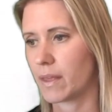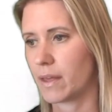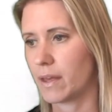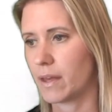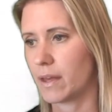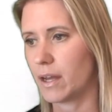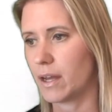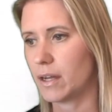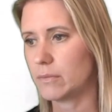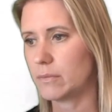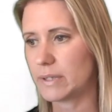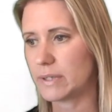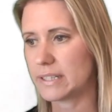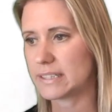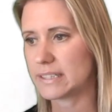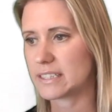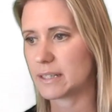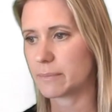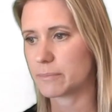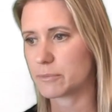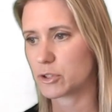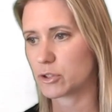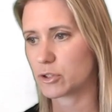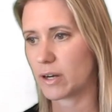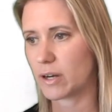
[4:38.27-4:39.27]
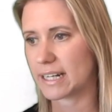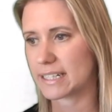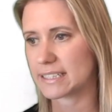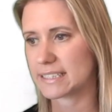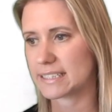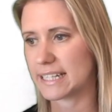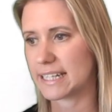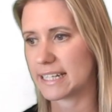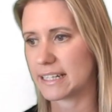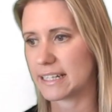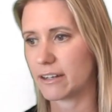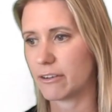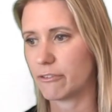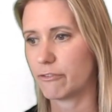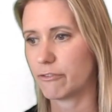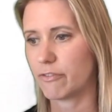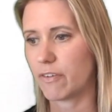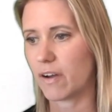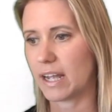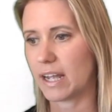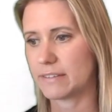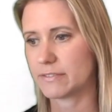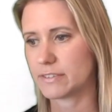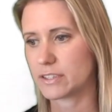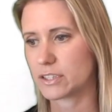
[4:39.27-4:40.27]
And we're subtracting
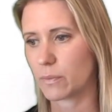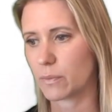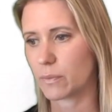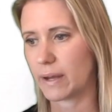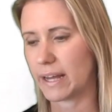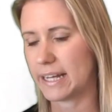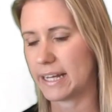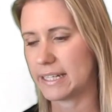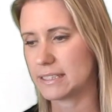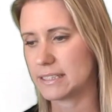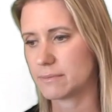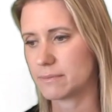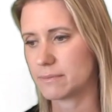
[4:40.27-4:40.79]
5 squared,